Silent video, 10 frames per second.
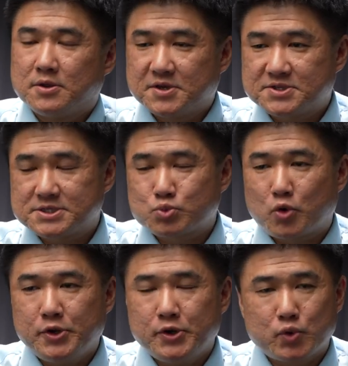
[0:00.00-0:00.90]
this is
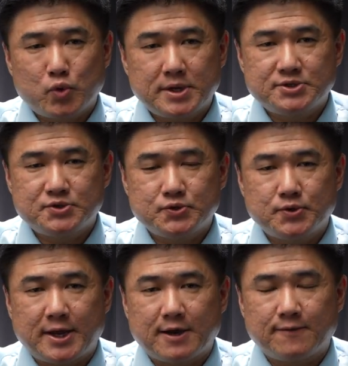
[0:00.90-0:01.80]
where you're going to
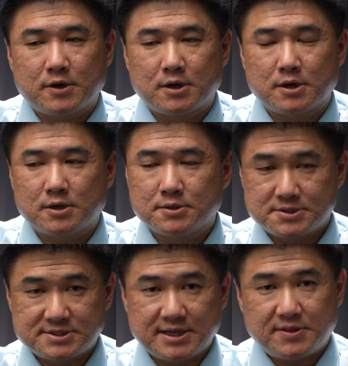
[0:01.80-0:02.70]
have uh,
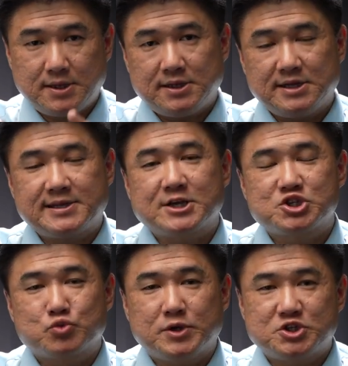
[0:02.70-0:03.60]
set the
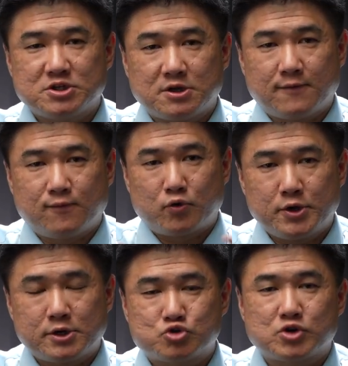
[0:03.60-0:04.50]
detection region of where
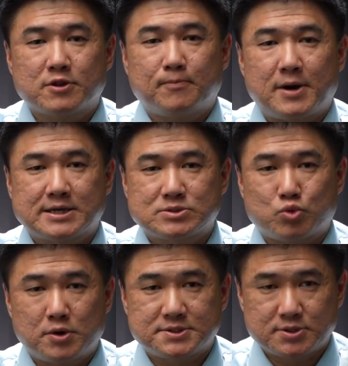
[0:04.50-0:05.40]
you're gonna draw the box
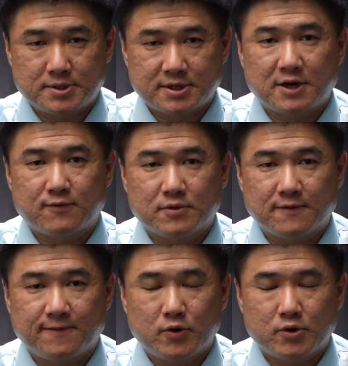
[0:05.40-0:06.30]
where it's gonna cover
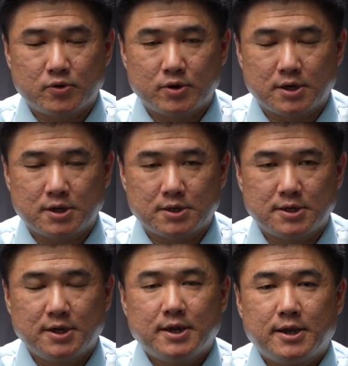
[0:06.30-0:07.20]
the photo
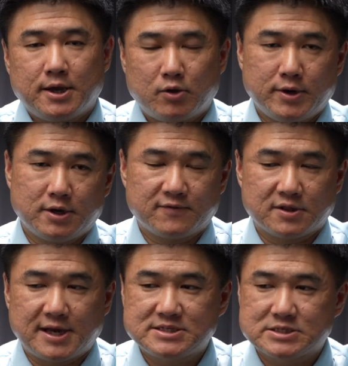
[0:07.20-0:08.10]
uh, area of the
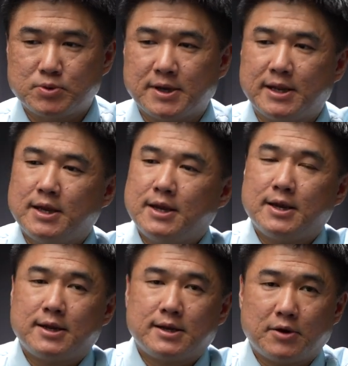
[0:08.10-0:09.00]
license plate.
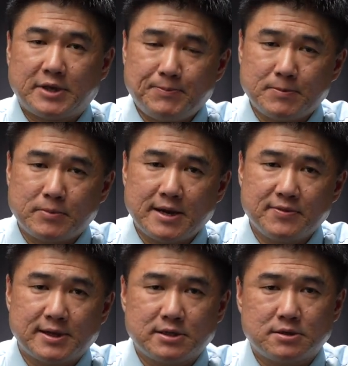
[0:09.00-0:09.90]
Now keep in
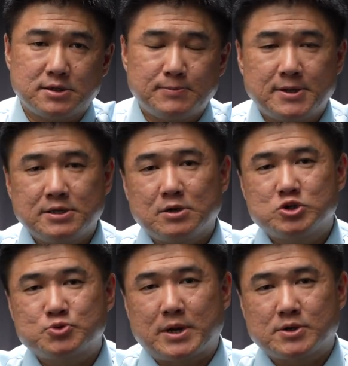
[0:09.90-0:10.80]
mind that depending on
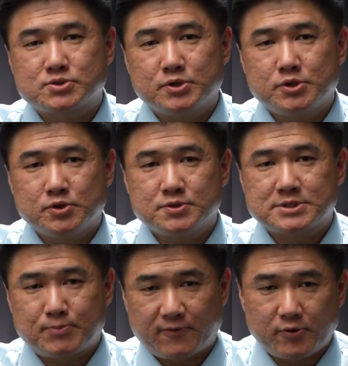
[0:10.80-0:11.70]
which browser you use,
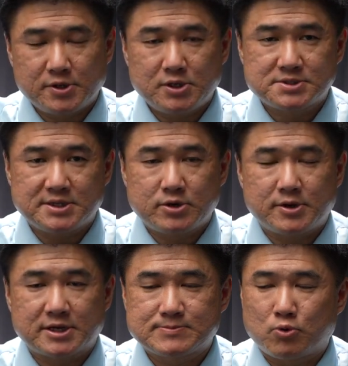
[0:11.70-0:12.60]
I prefer to use the
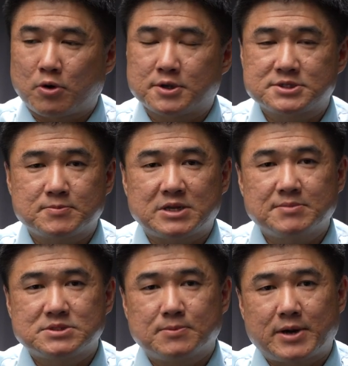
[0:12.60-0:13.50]
Internet Explorer.
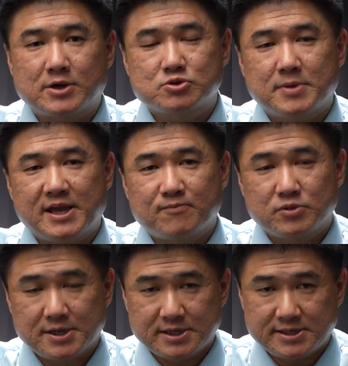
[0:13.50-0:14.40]
Sometimes the browser may have
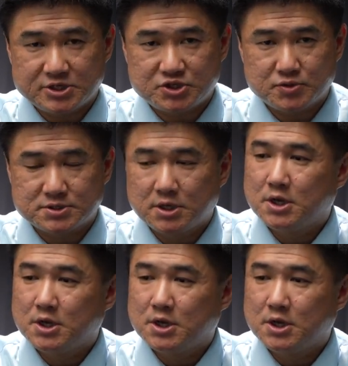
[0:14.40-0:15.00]
plug-in issues.